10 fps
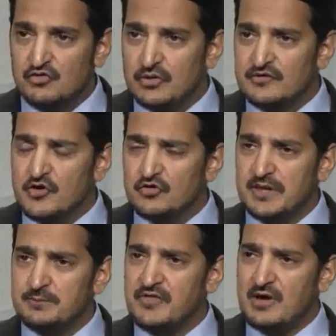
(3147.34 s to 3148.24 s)
She was one of
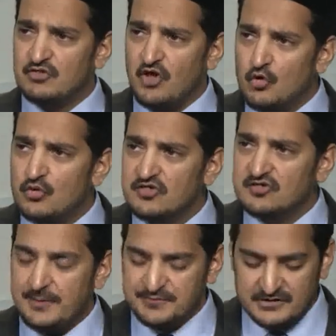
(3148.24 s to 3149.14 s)
those people that was
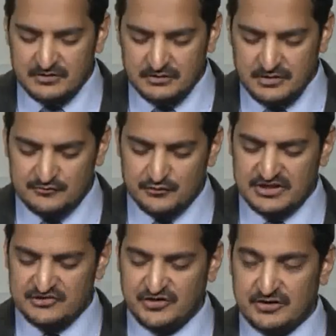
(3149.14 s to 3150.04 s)
always skeptical
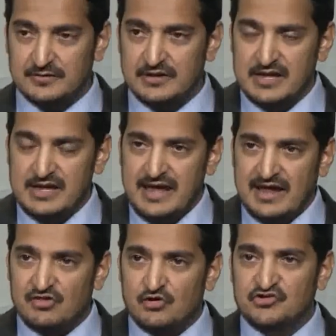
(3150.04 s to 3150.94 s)
of religion.
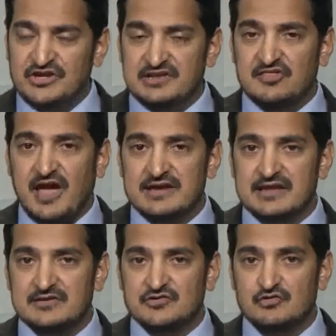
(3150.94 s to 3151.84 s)
And so she
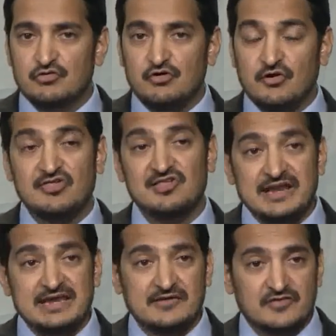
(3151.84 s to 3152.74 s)
decided to start
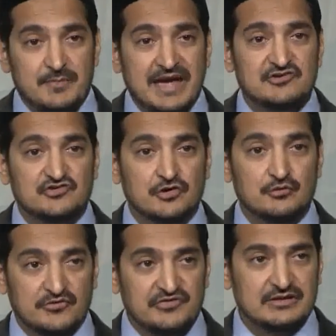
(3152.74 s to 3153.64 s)
studying the
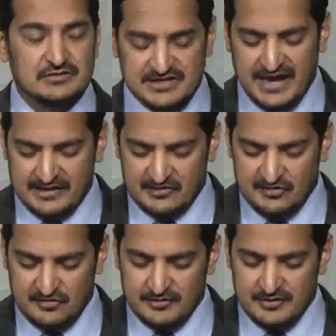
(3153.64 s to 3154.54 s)
major revealed
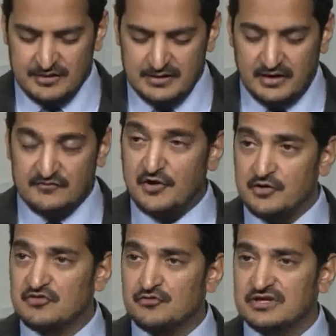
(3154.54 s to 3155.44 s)
texts
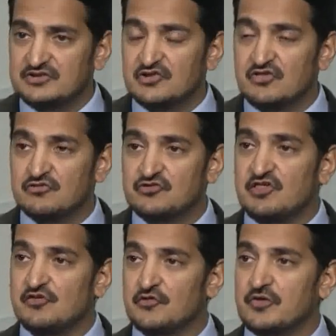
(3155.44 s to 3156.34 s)
of various religions
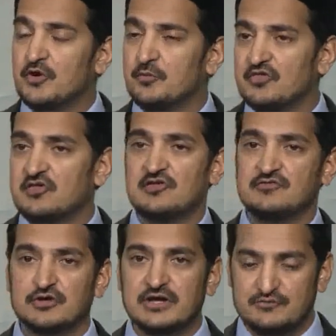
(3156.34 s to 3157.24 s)
just for the
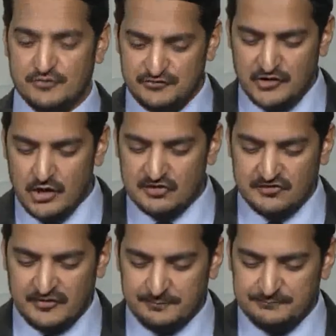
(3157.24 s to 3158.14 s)
purposes of looking for
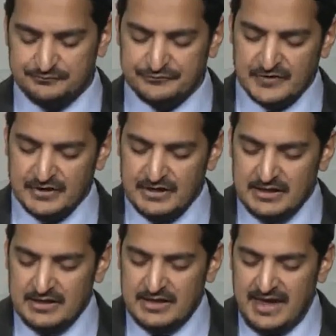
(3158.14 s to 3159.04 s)
flaws in them.
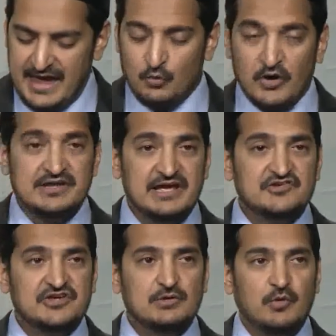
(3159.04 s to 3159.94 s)
And one
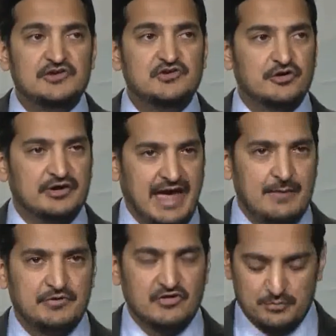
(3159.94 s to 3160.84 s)
day she went to her
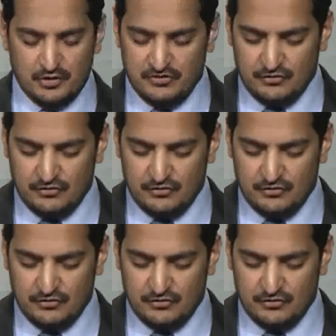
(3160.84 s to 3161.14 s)
campus